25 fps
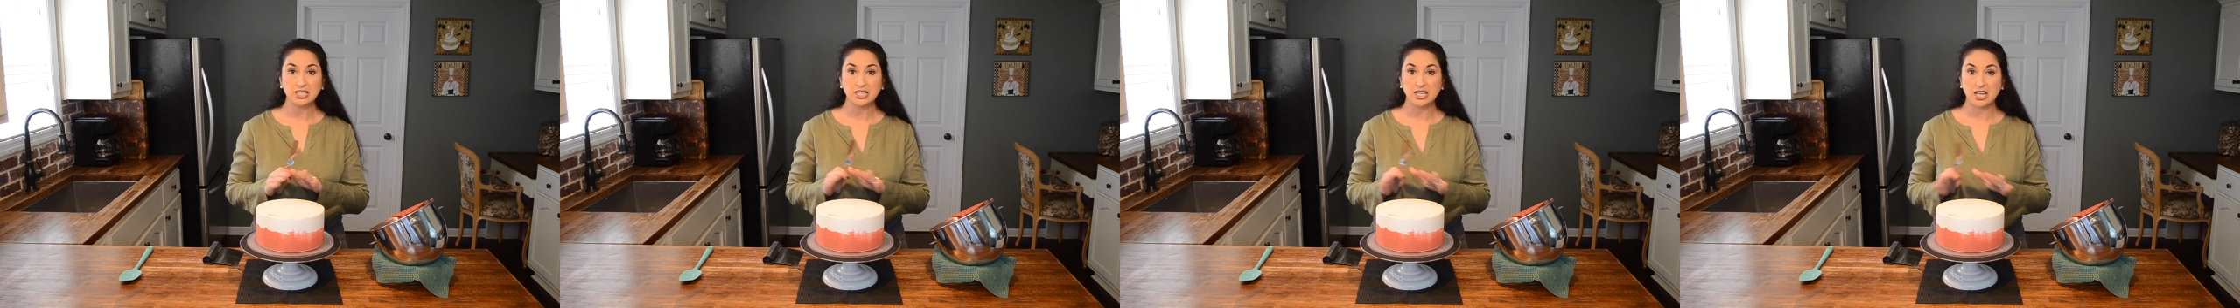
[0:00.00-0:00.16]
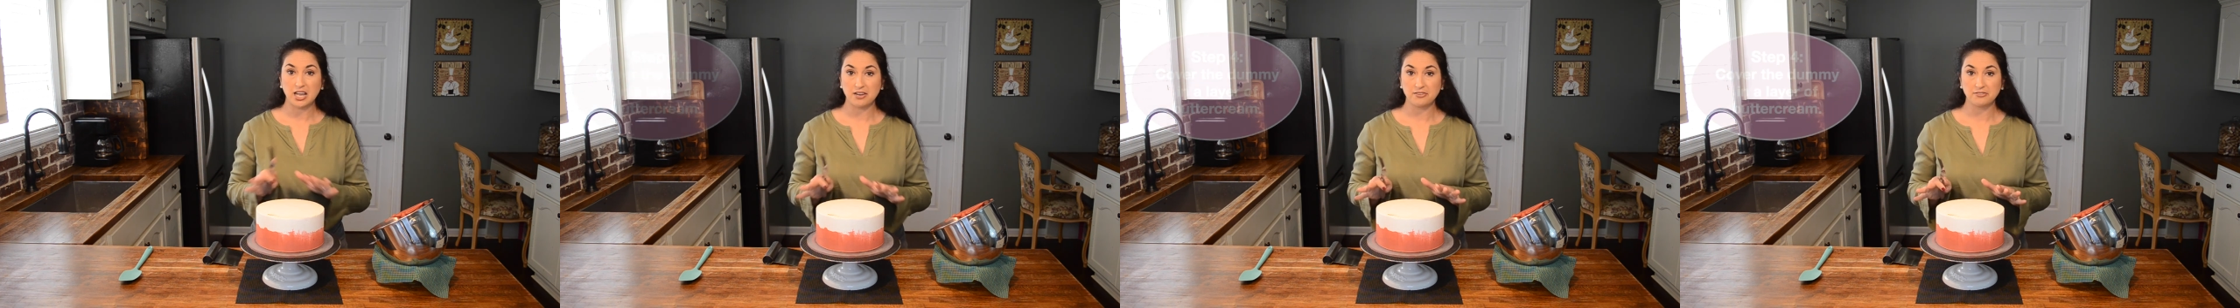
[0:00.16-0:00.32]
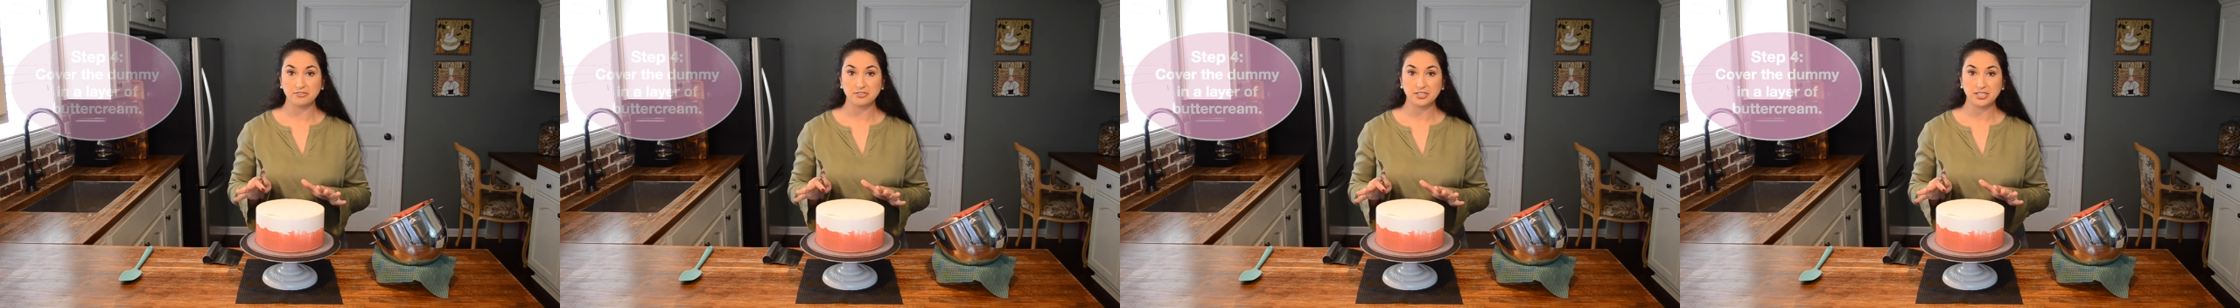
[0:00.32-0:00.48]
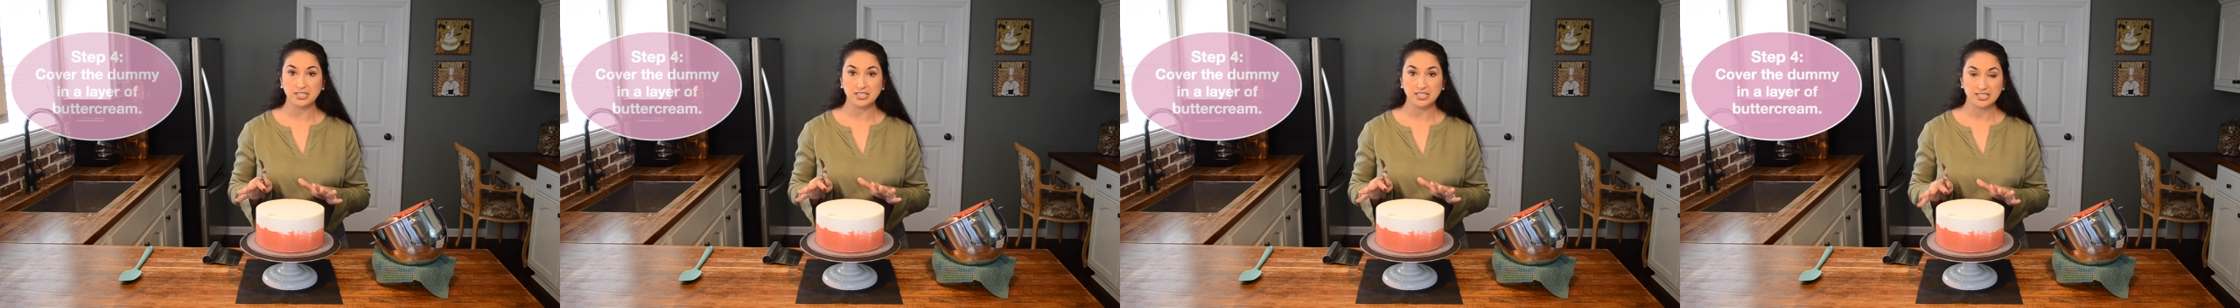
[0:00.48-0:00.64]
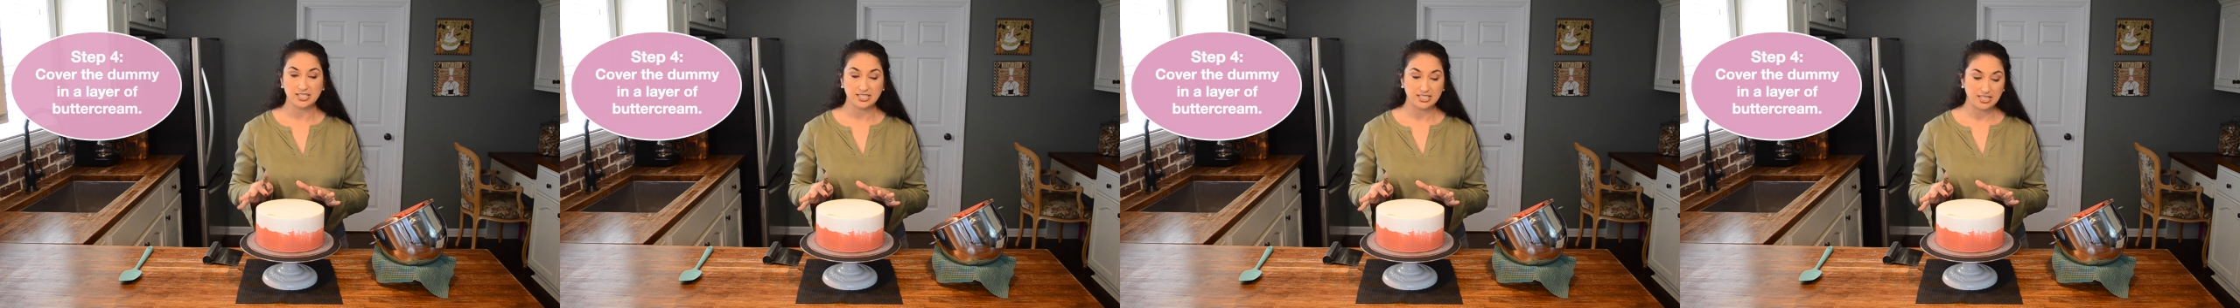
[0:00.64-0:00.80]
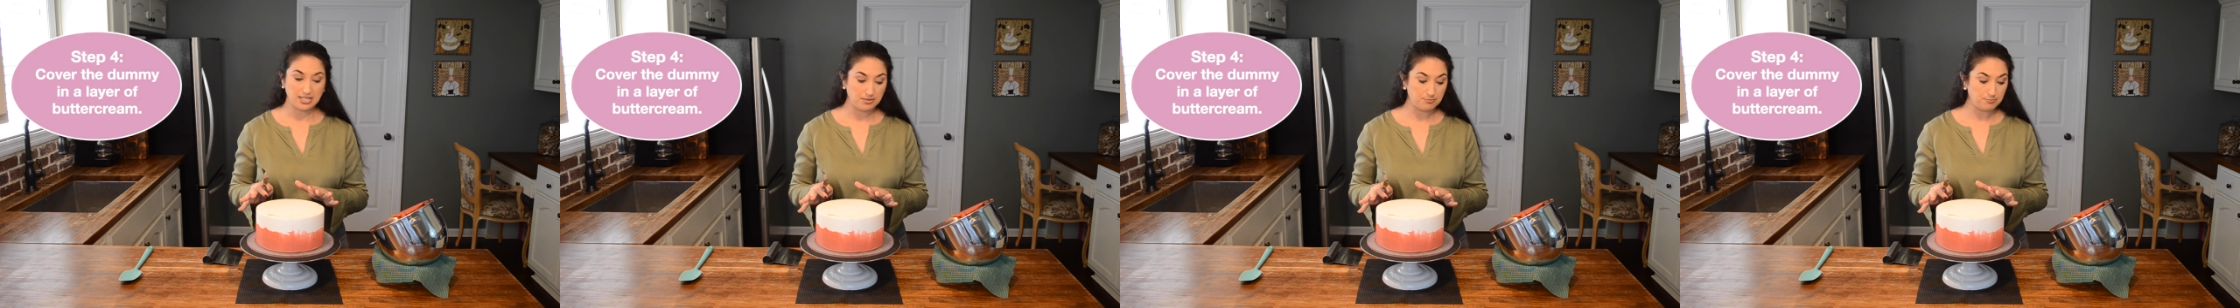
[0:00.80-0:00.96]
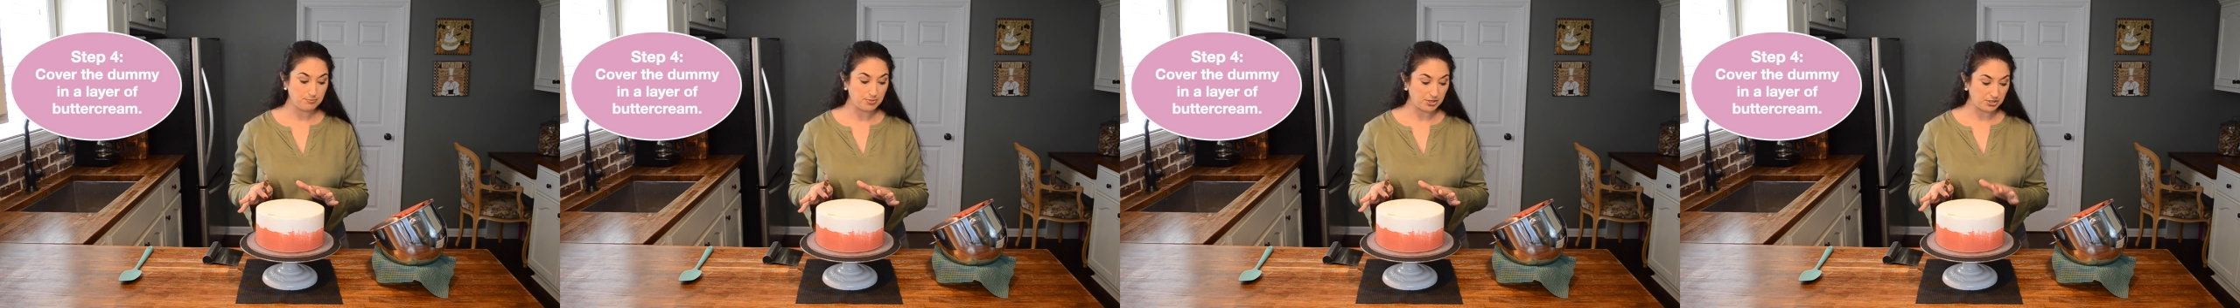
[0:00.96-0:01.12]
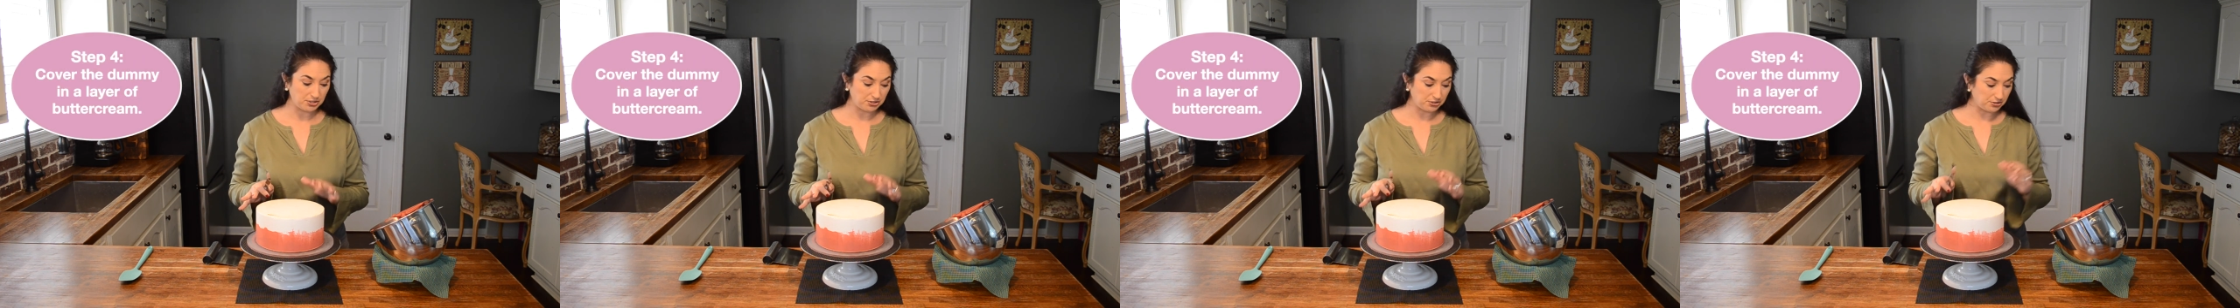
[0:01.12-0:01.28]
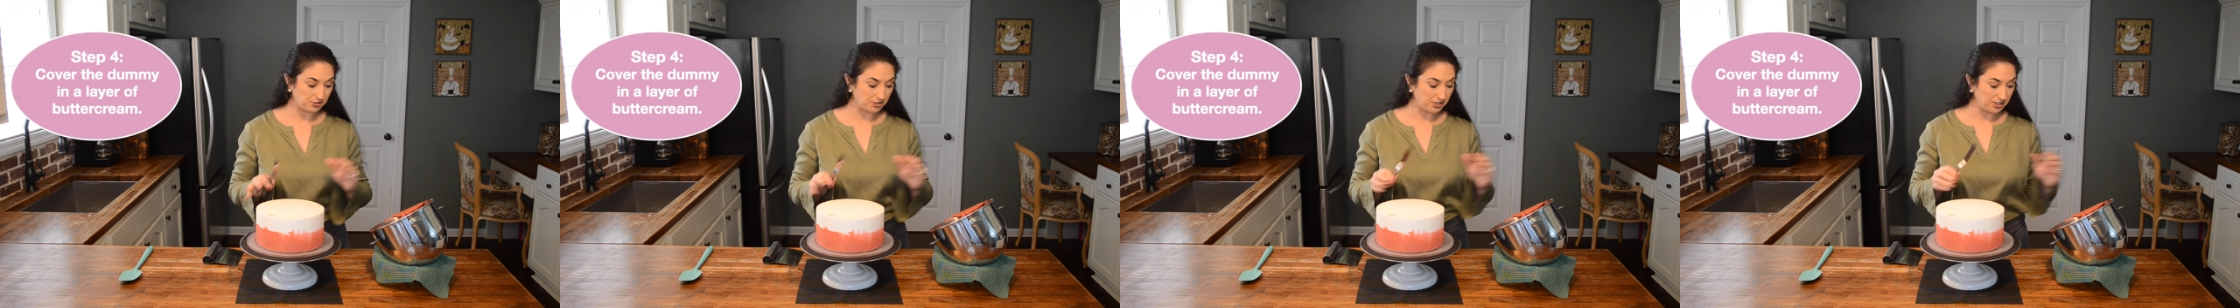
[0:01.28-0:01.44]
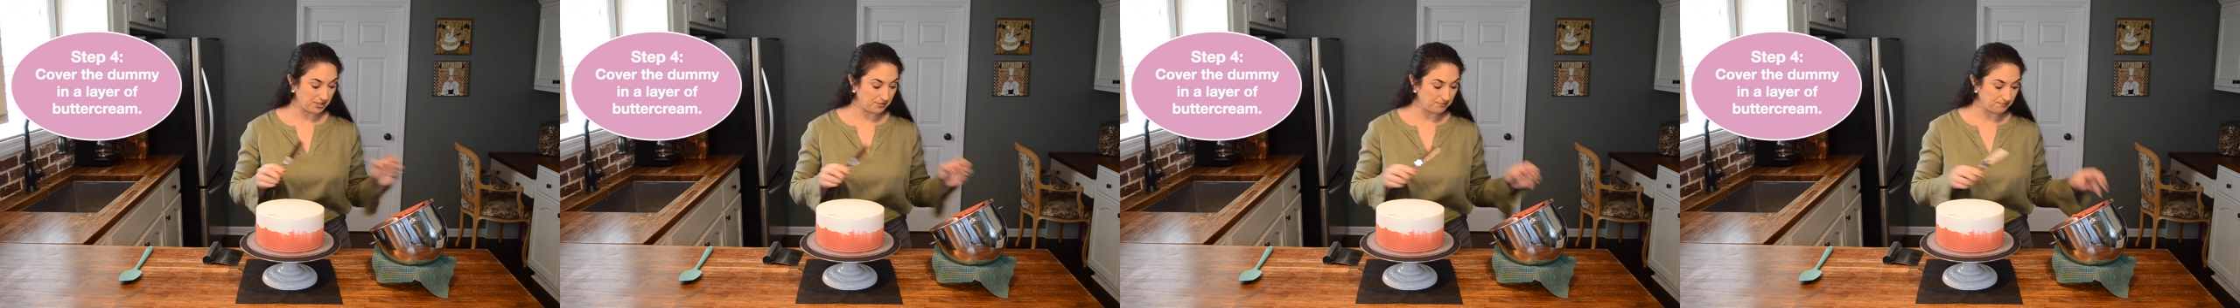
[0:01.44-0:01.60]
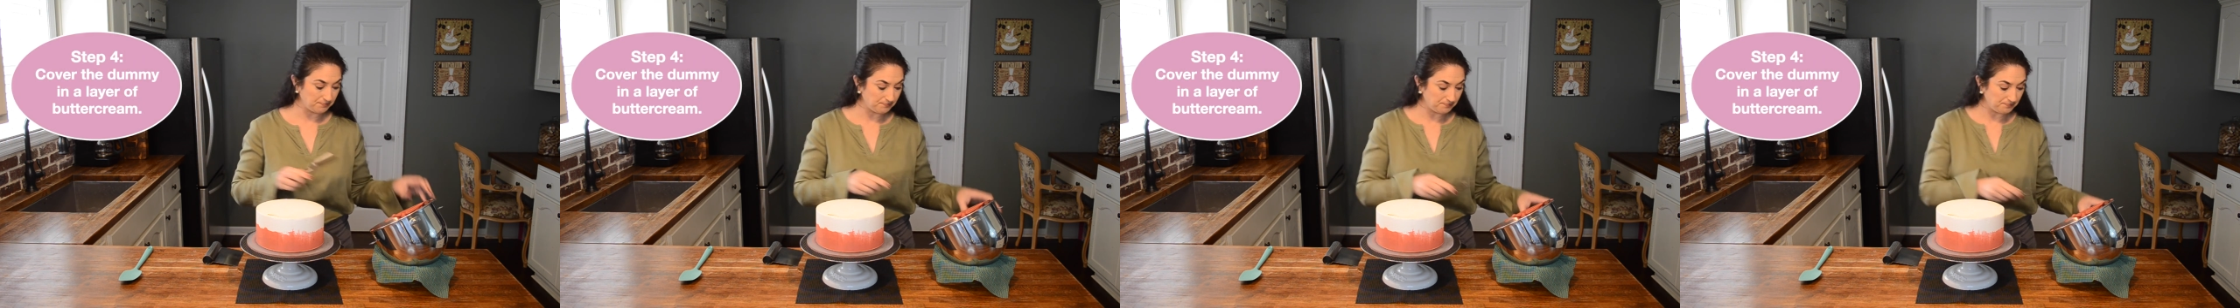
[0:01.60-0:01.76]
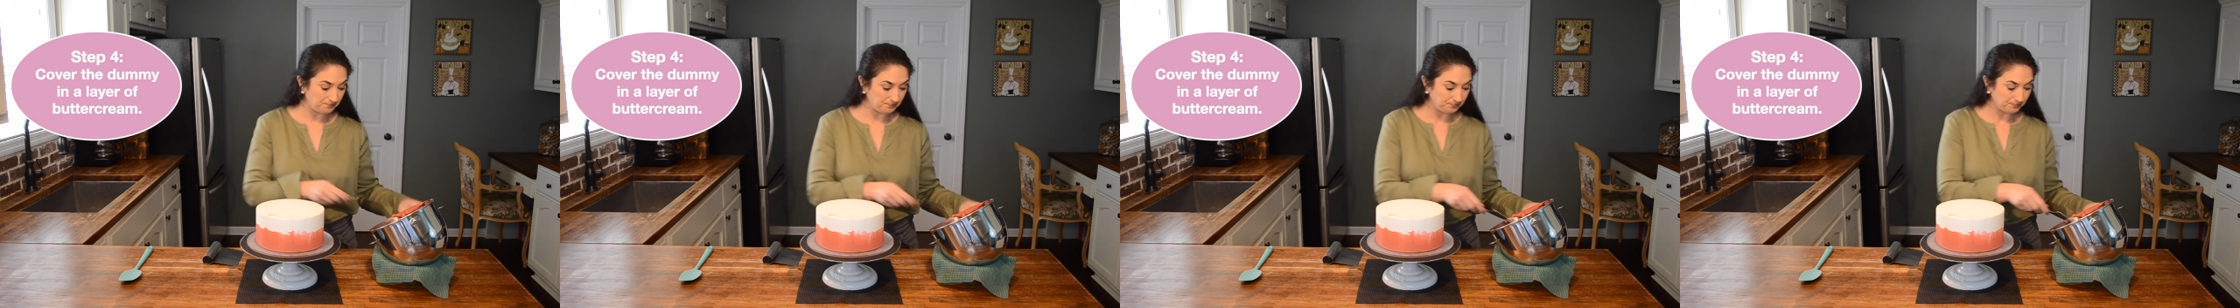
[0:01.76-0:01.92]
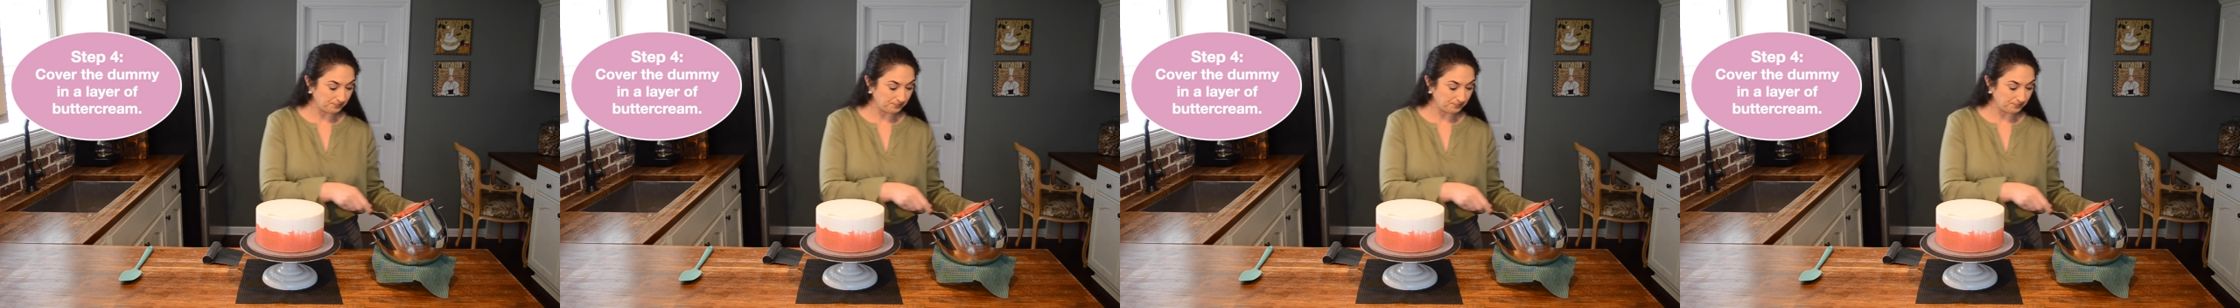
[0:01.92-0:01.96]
cover this in buttercream.